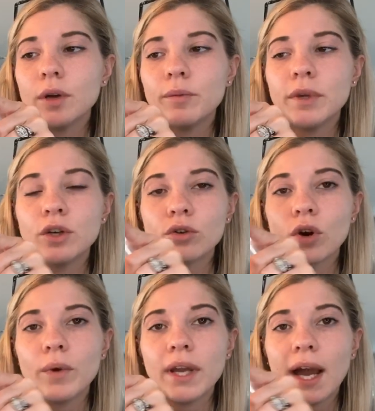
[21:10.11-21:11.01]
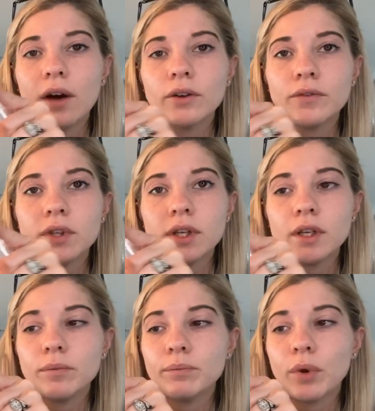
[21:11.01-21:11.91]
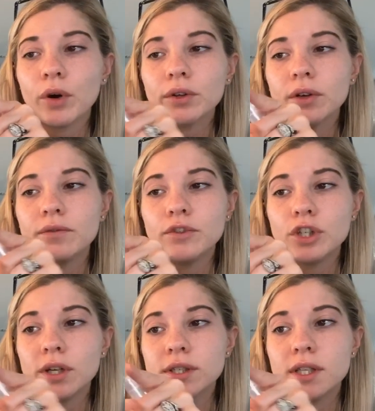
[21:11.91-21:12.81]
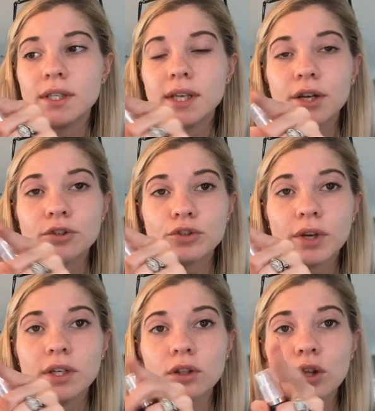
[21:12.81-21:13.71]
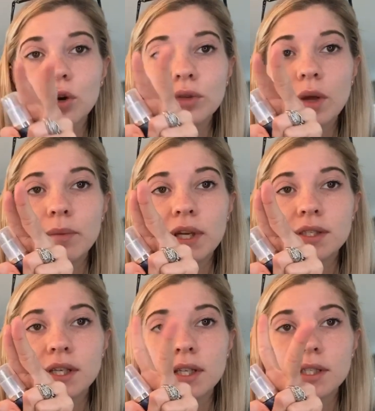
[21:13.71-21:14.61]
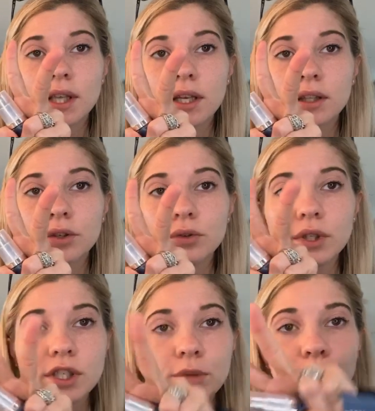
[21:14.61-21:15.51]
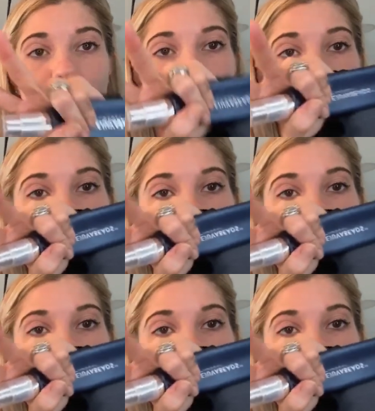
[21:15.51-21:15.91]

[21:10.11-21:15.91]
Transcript: It would be growing out of the part of just this hair strand alone. That means that it's like literally splitting.